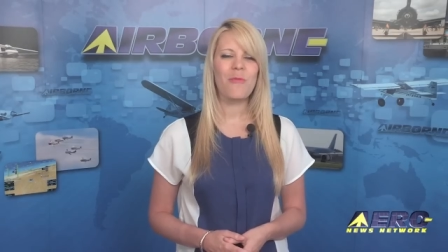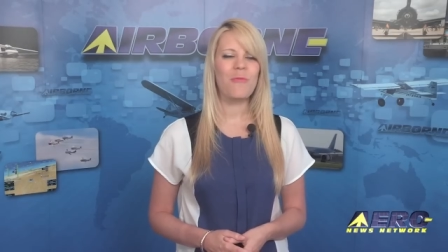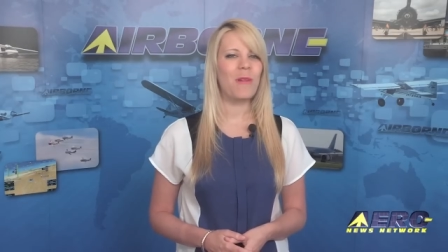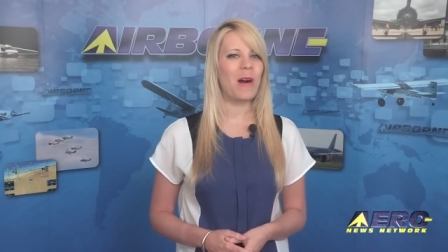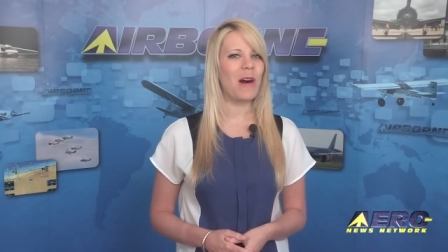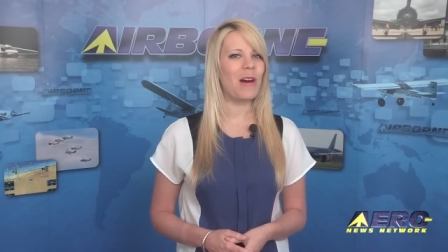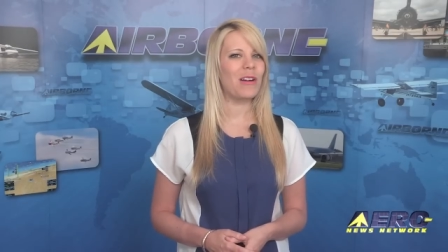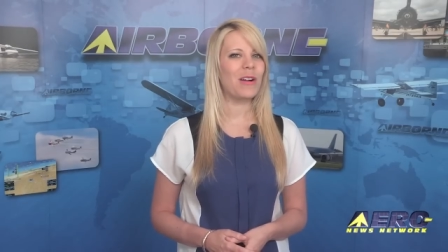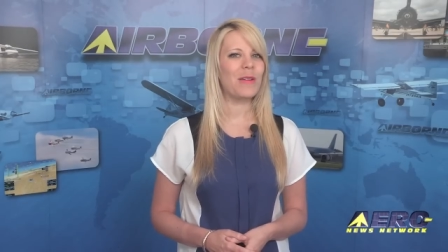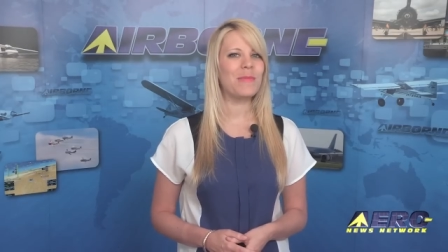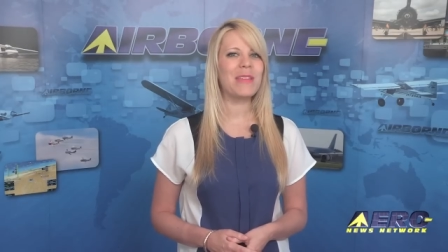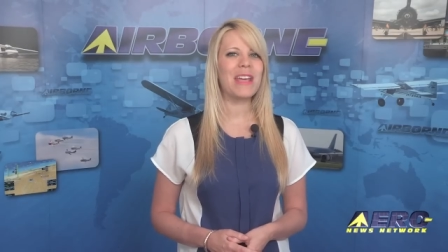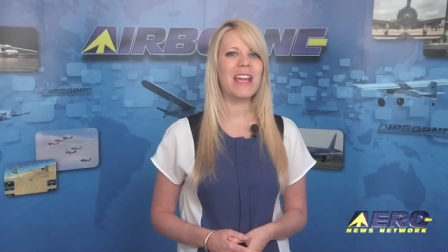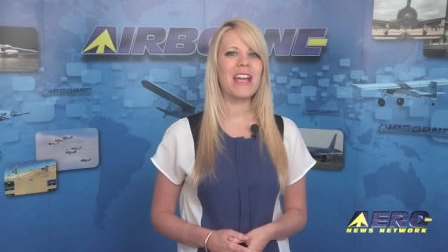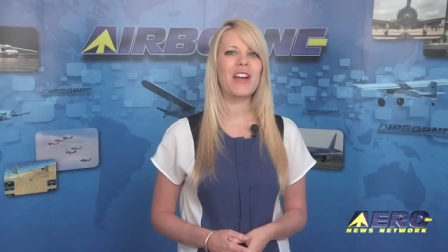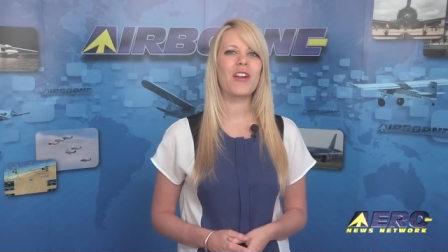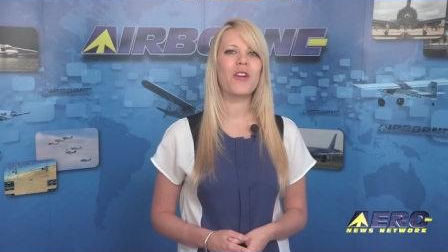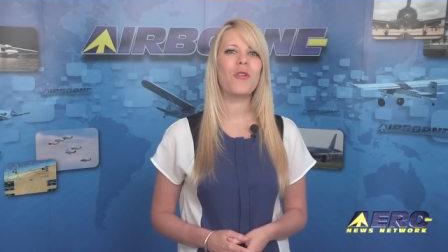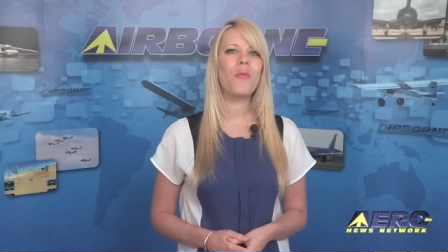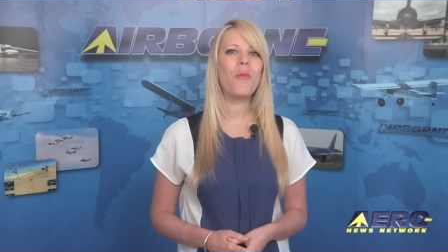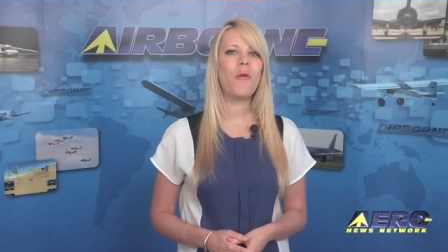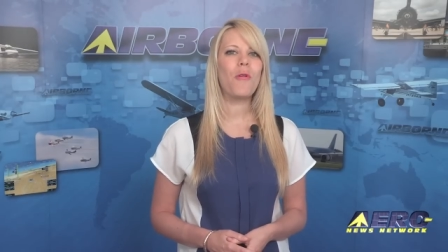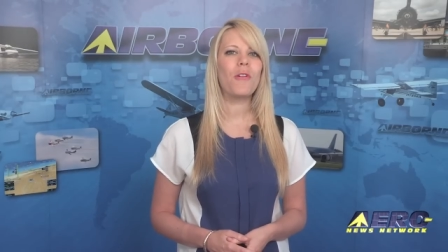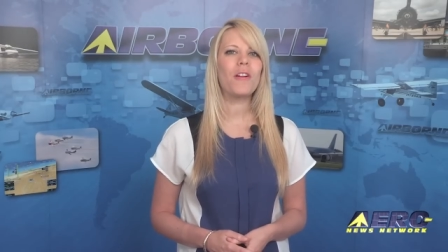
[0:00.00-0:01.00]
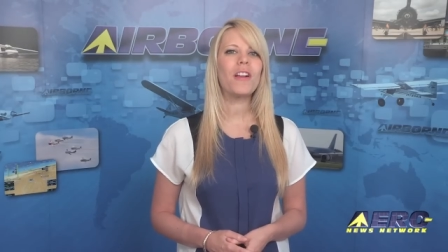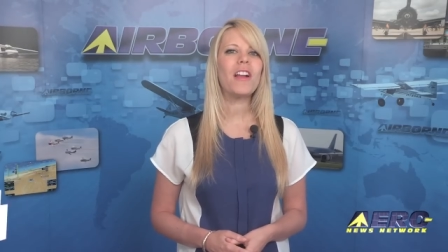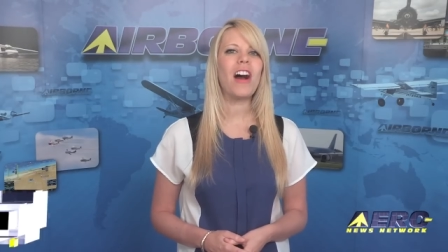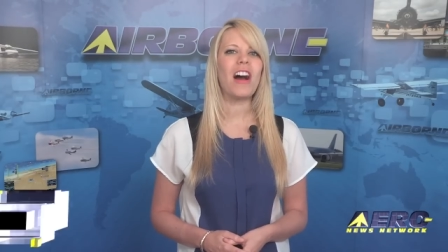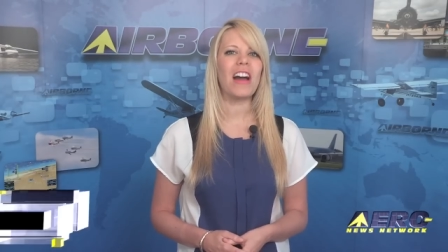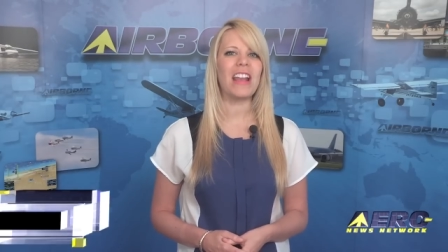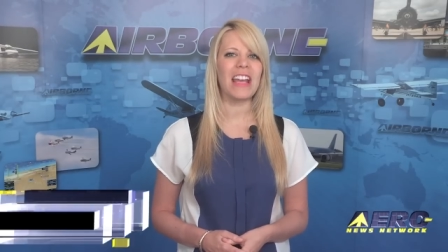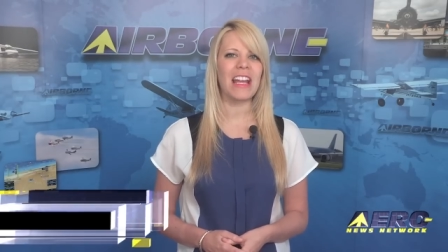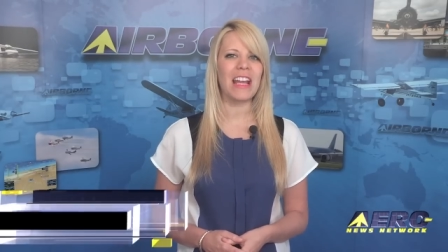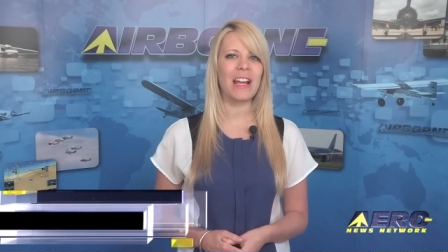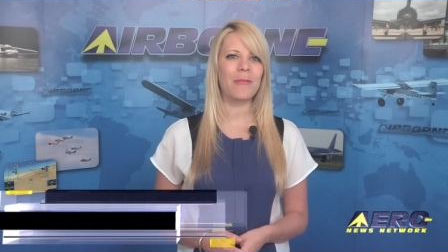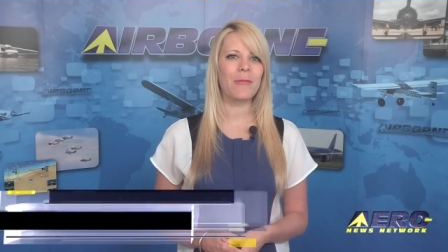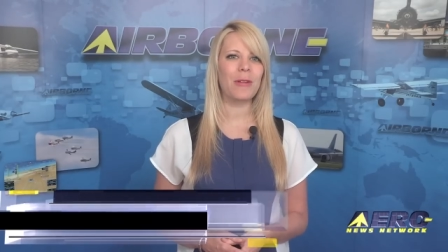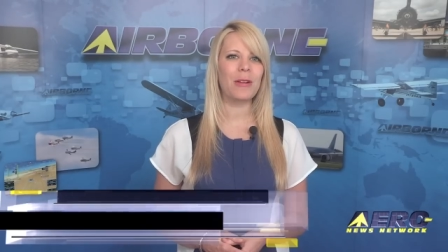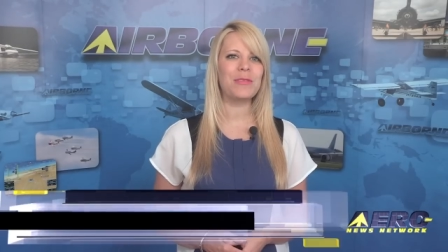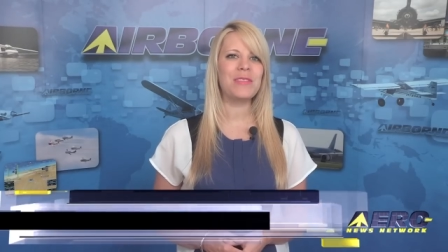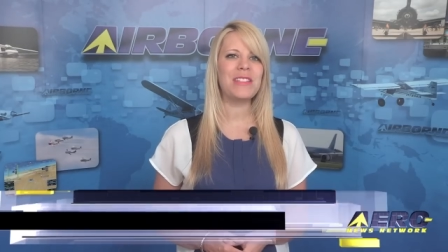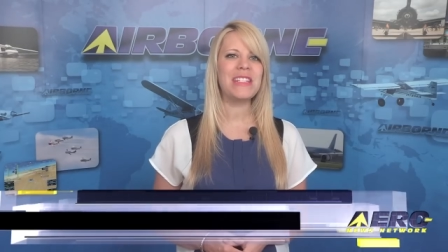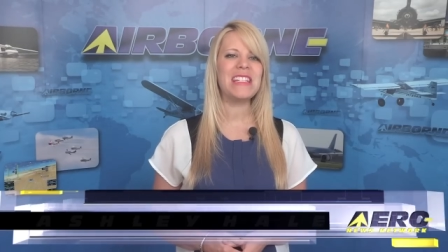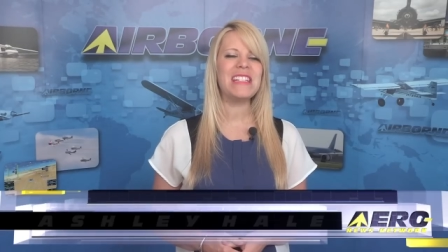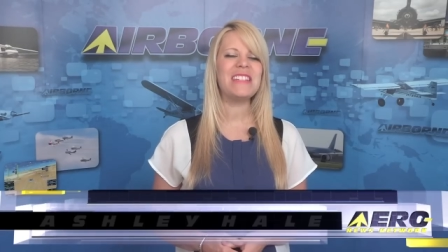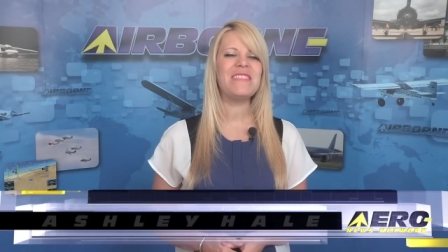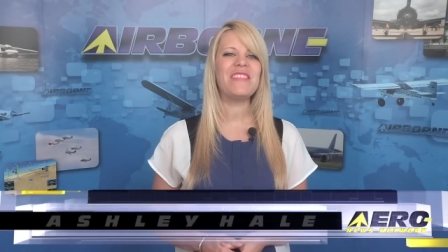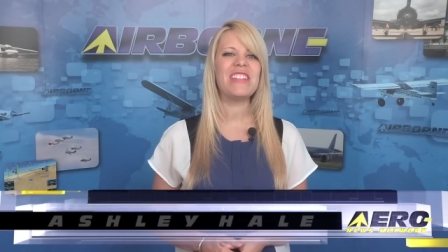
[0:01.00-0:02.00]
Welcome to Airborne on Aero
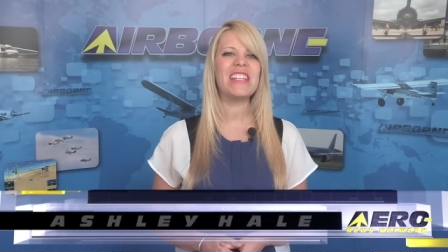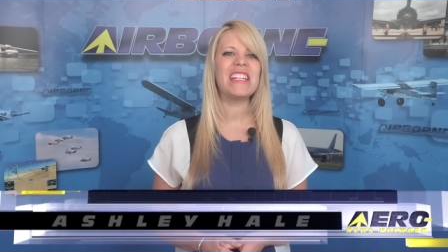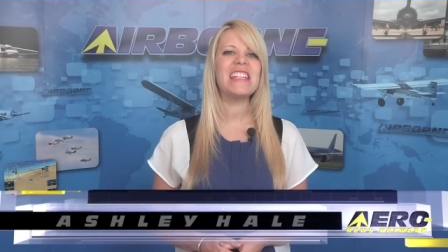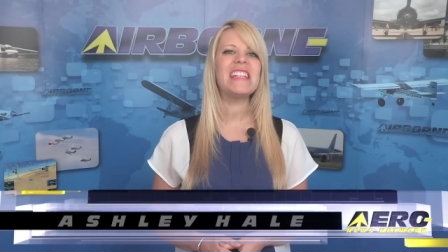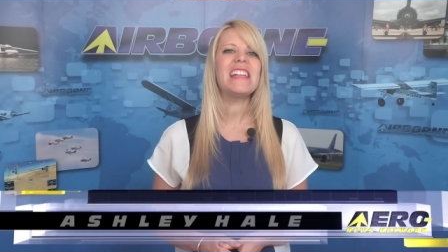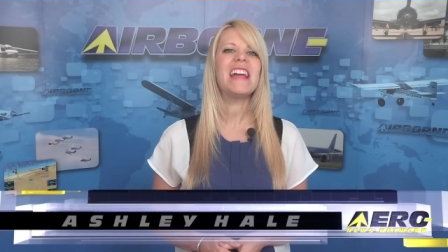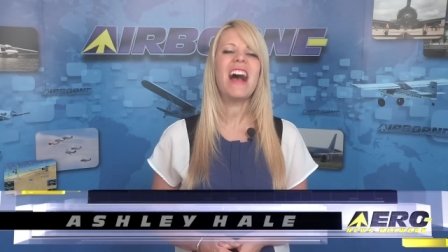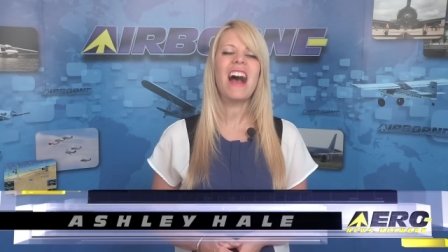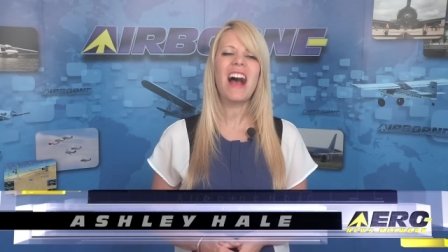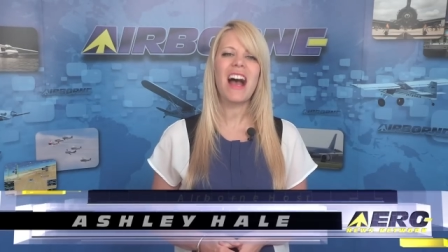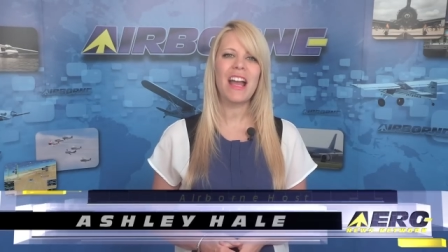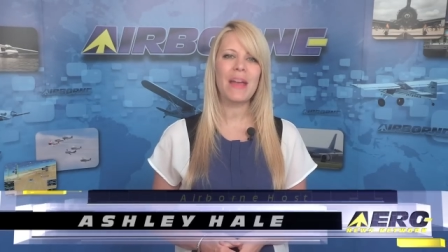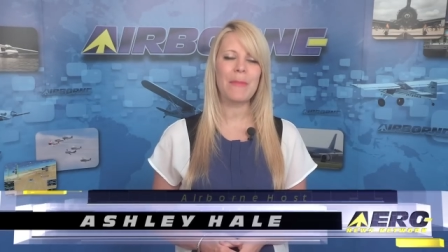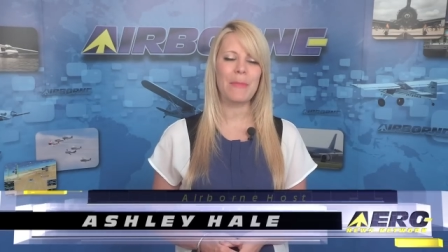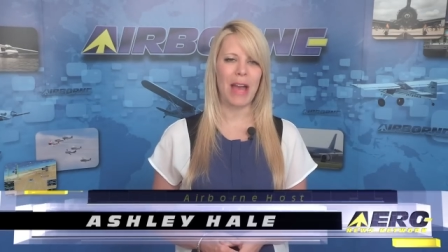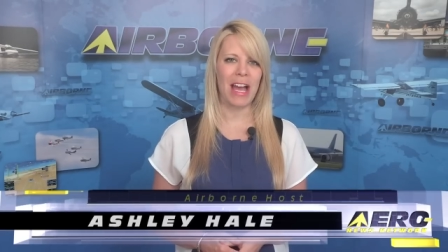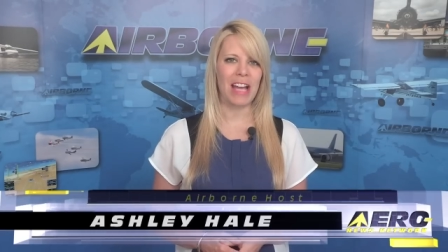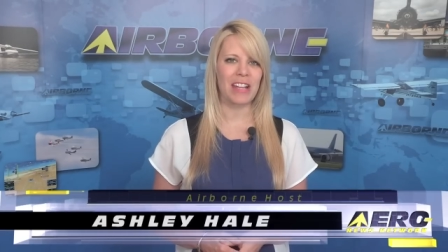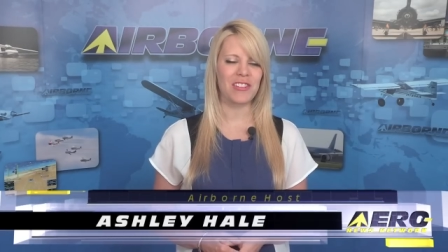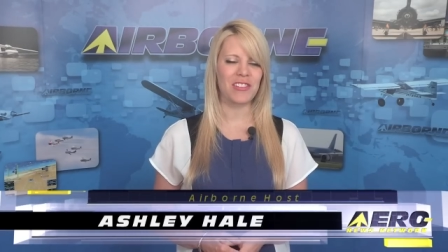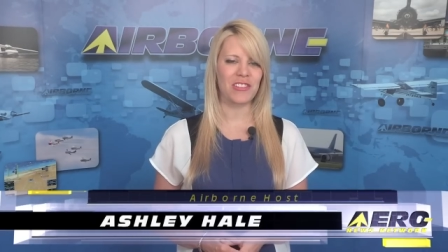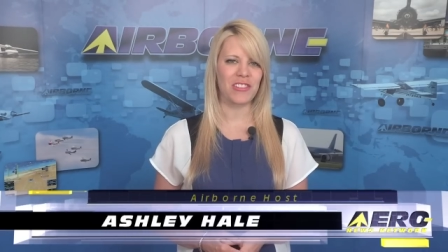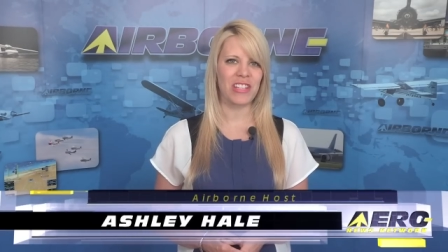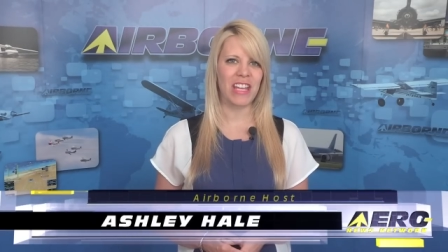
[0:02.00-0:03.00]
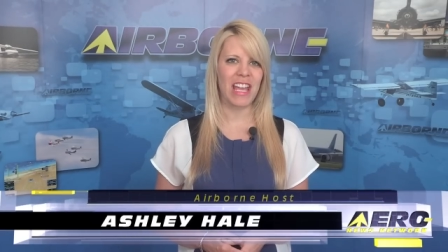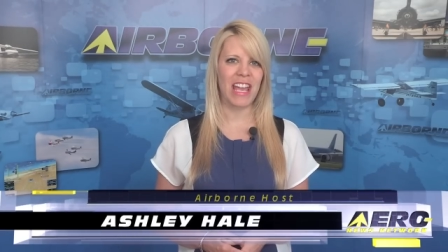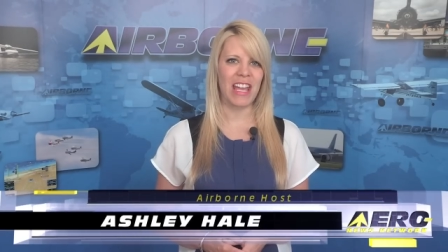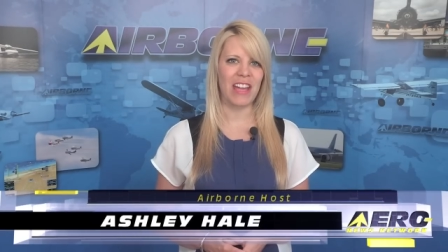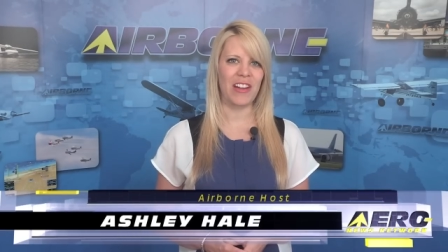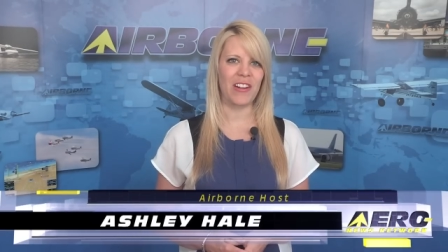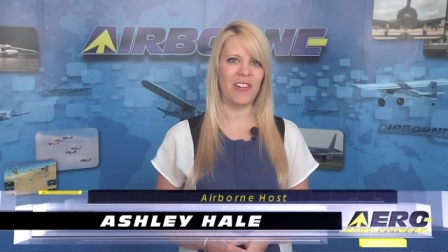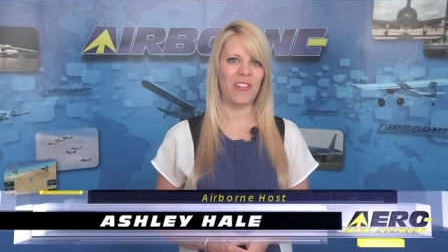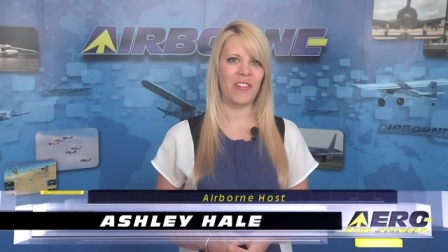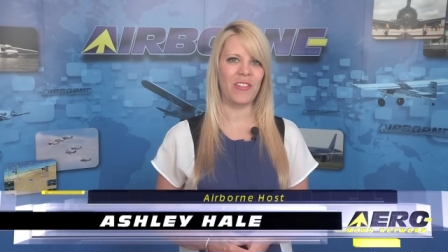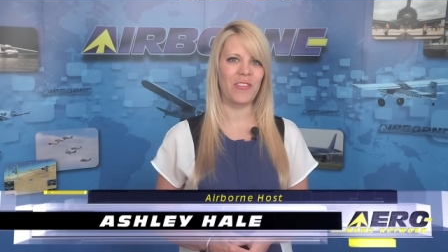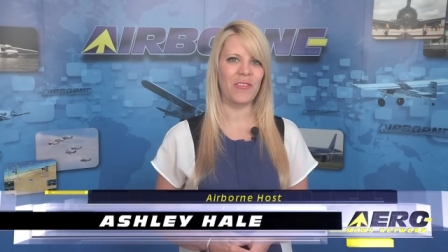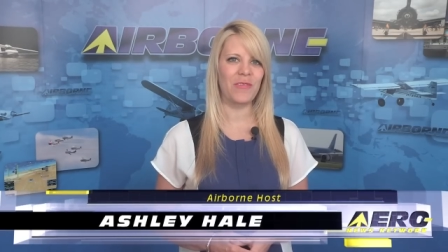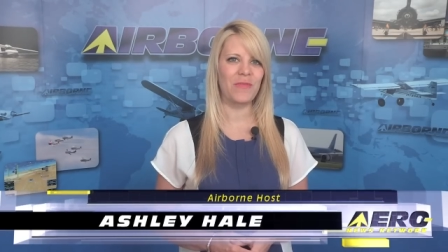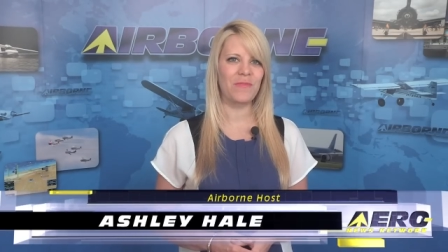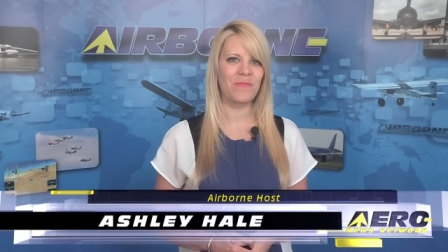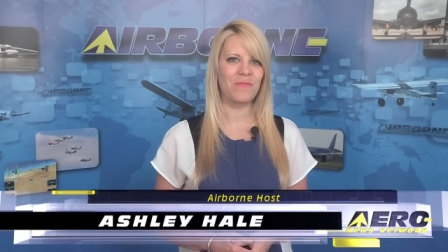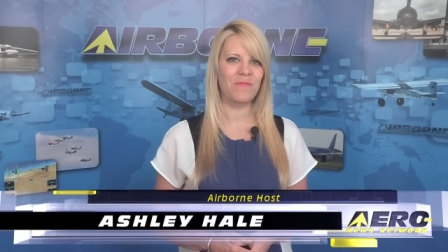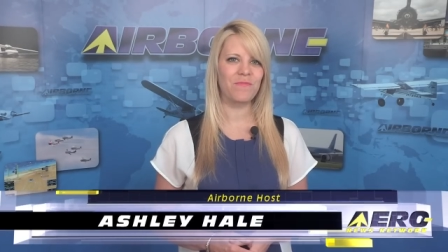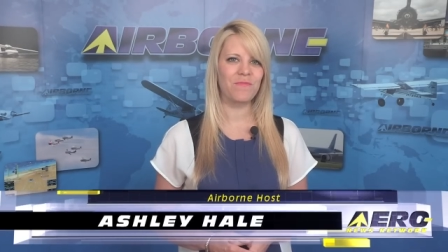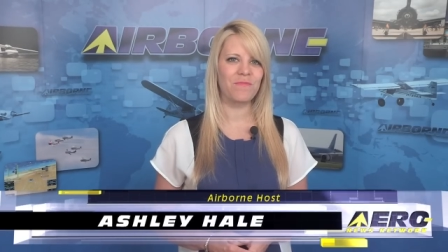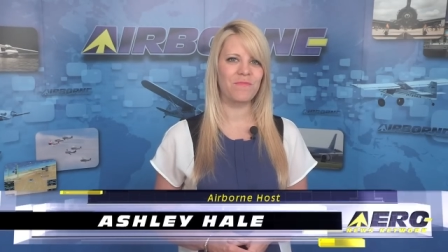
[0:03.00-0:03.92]
TV. I'm Ashley Hale.